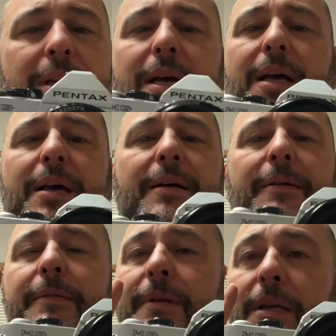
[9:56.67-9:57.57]
Uh,
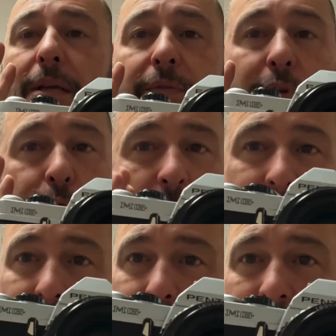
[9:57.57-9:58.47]
if you run
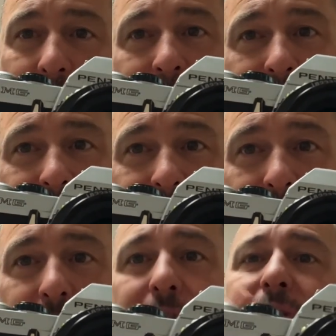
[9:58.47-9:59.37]
out of battery, you can still
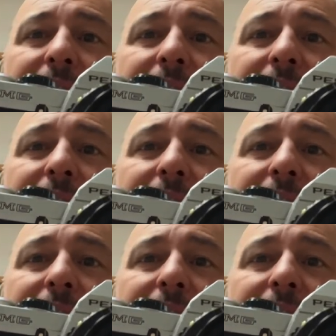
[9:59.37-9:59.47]
use